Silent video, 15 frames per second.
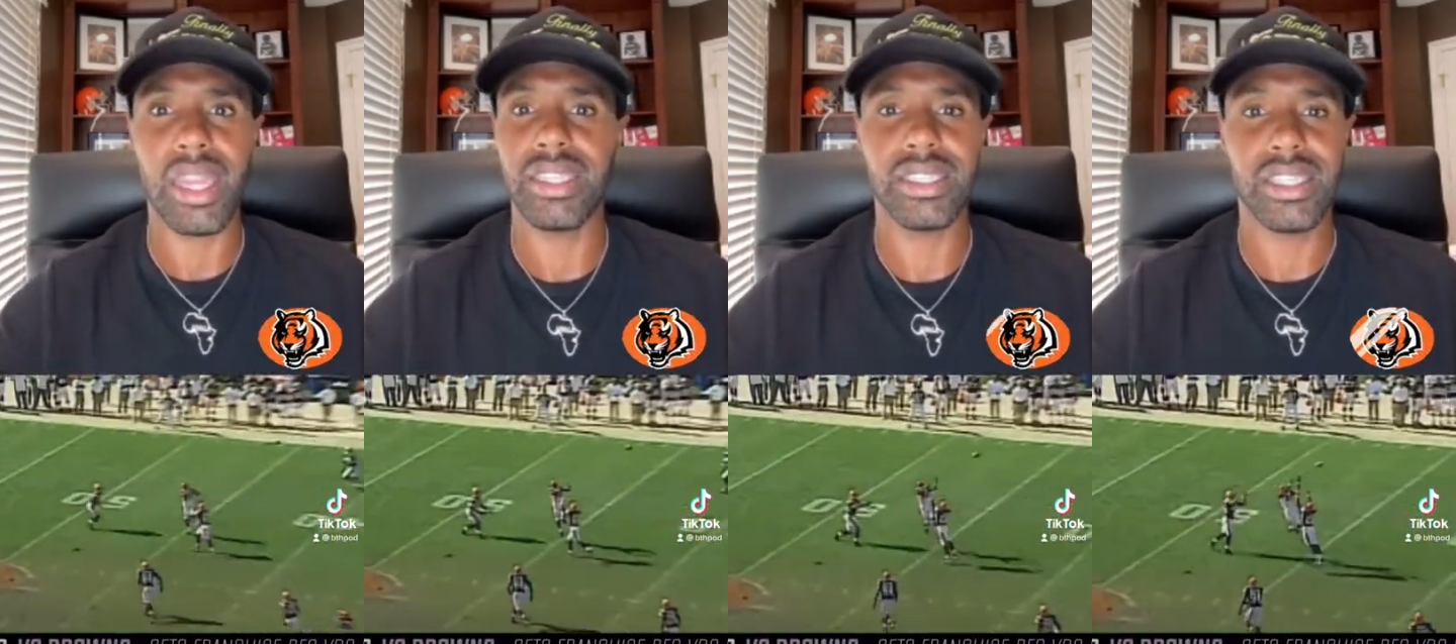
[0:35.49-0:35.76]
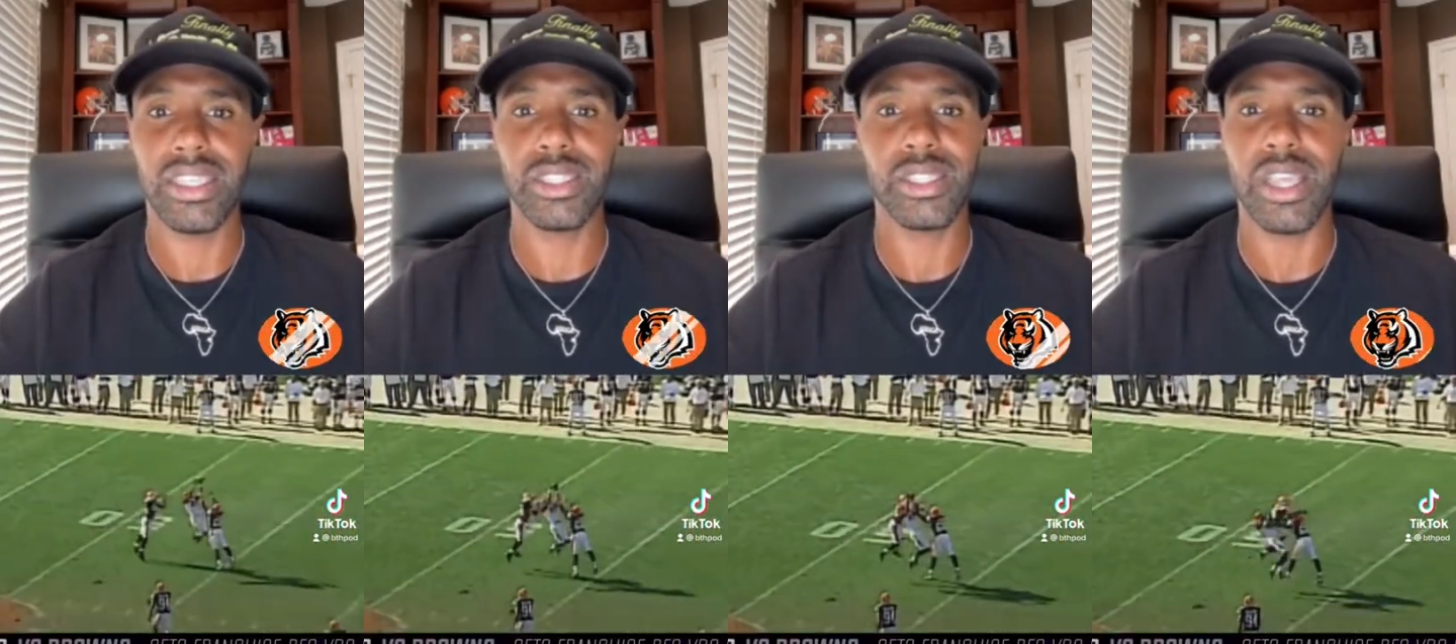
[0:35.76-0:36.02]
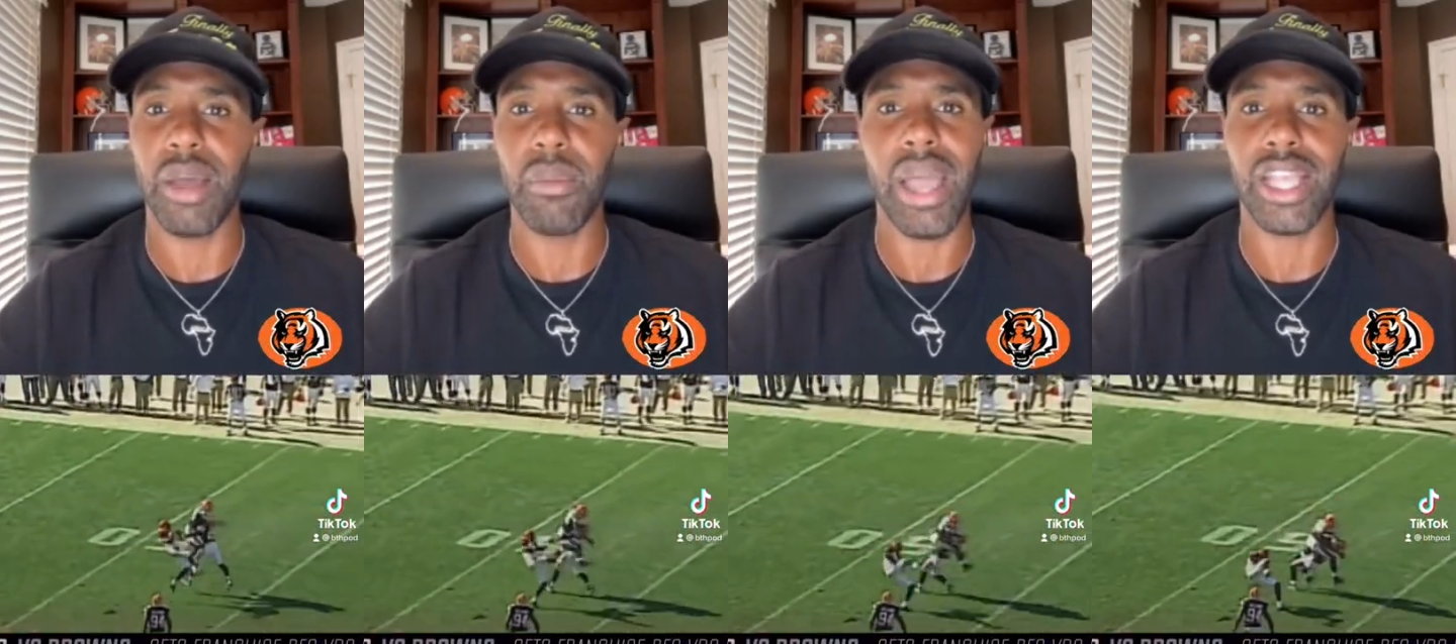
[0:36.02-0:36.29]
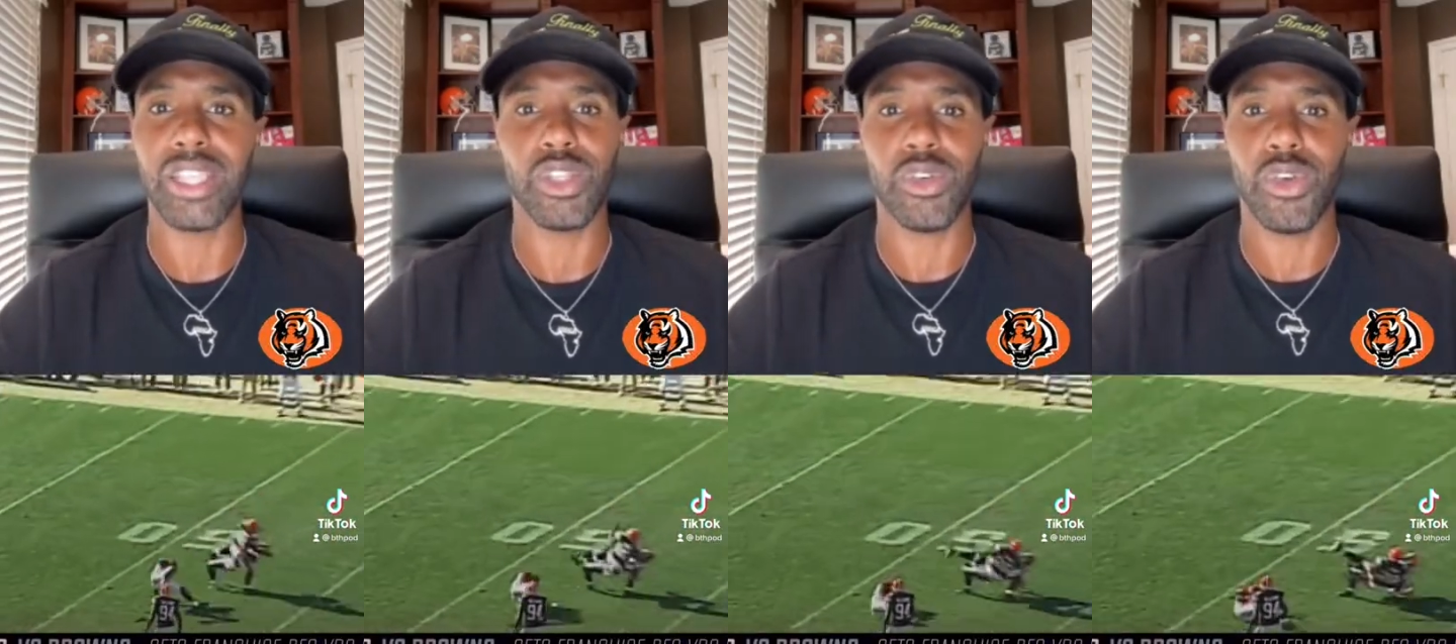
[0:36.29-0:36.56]
His
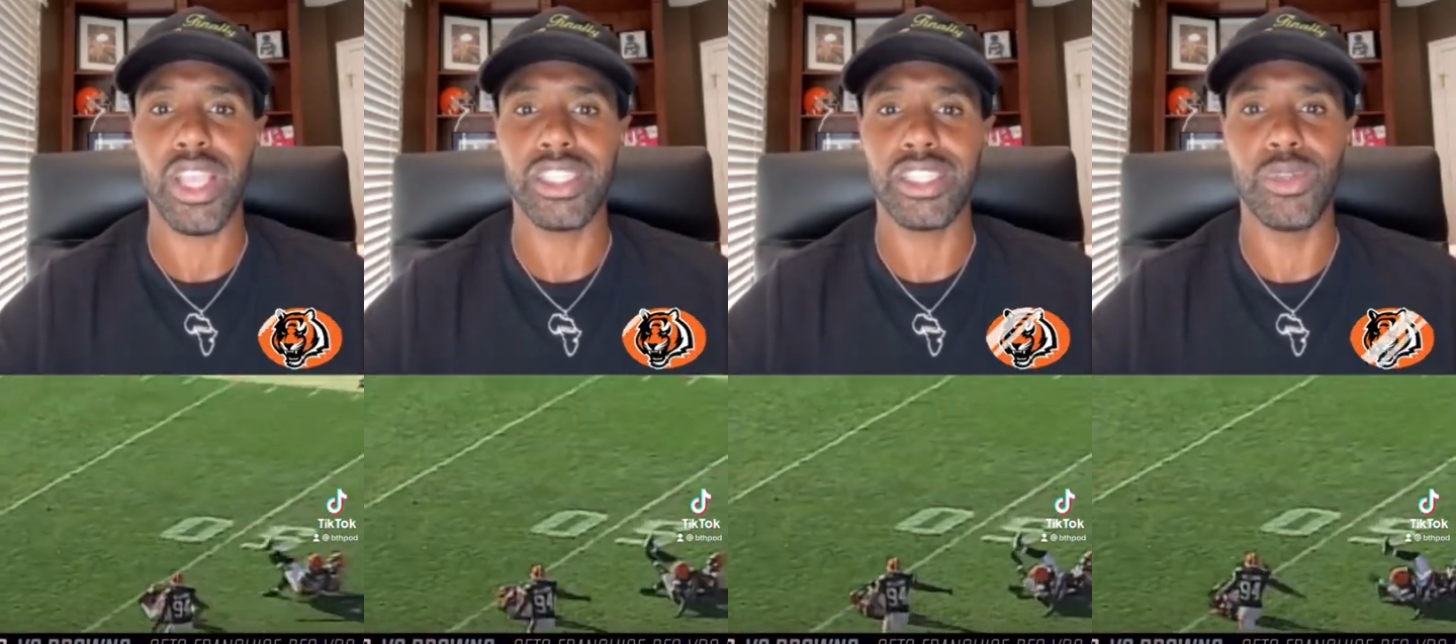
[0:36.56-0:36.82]
comebacks are crazy.